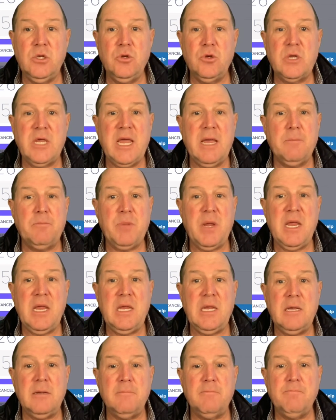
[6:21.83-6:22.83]
New
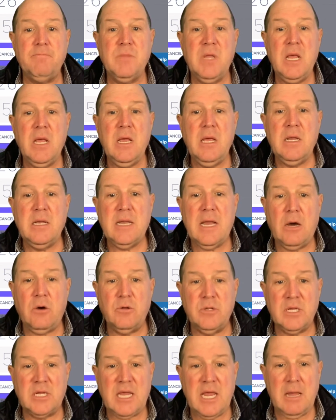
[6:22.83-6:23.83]
Campaign. Now
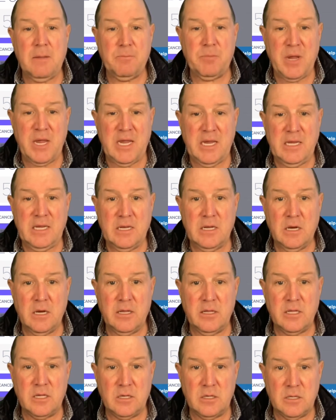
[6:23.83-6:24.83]
on the campaign,
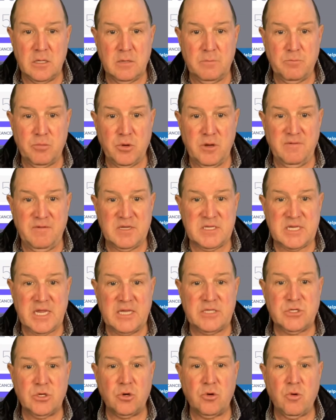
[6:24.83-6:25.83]
the previous
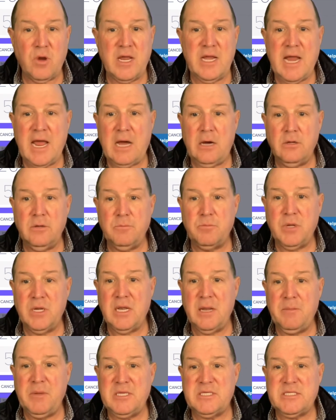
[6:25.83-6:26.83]
dates are grayed out, but
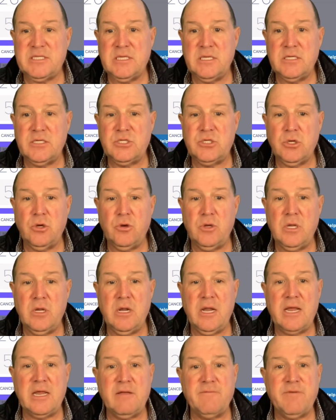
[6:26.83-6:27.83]
let me show you,
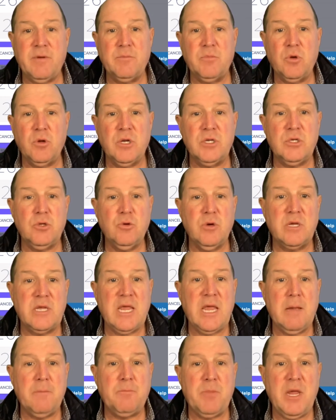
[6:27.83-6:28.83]
like, if I'm going to do a
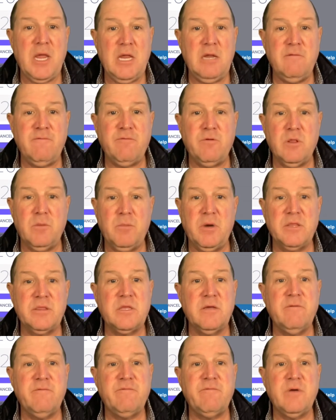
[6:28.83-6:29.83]
campaign for the month
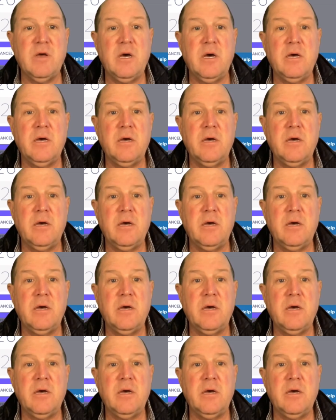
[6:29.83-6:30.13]
of